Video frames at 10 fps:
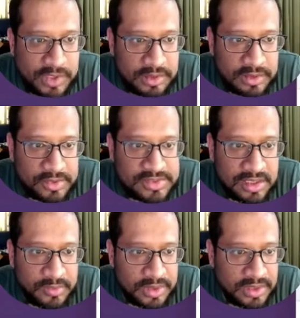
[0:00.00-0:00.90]
Looks
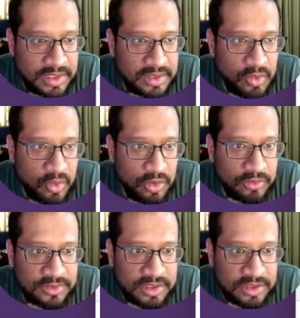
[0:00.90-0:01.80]
like we didn't get all
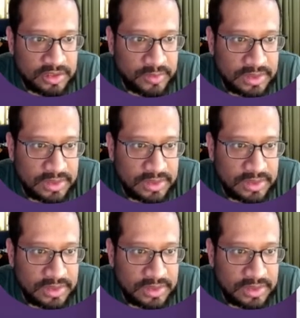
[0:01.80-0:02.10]
of the data we